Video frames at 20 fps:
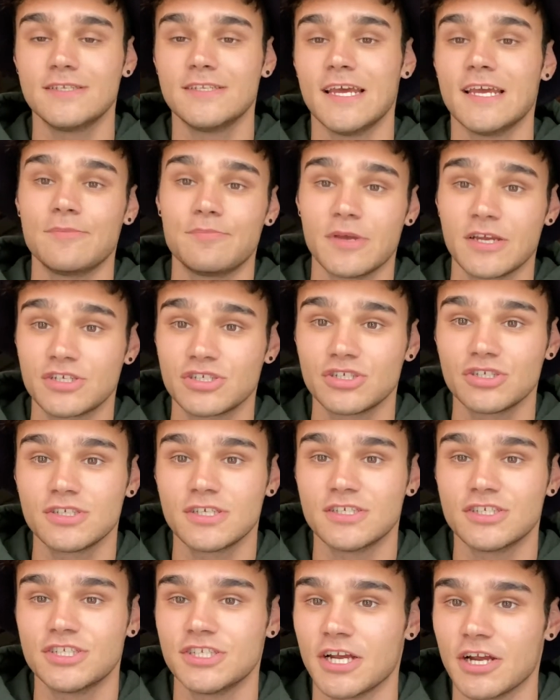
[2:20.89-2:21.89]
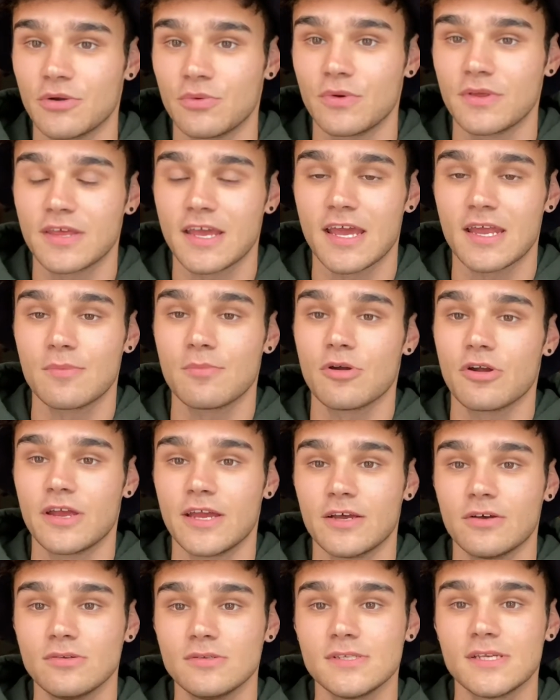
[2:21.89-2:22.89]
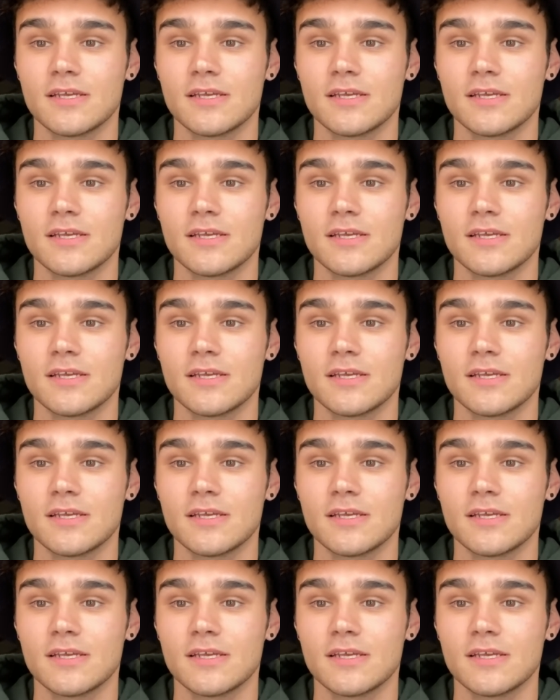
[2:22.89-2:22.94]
take pictures and share it with Canterbury Hills,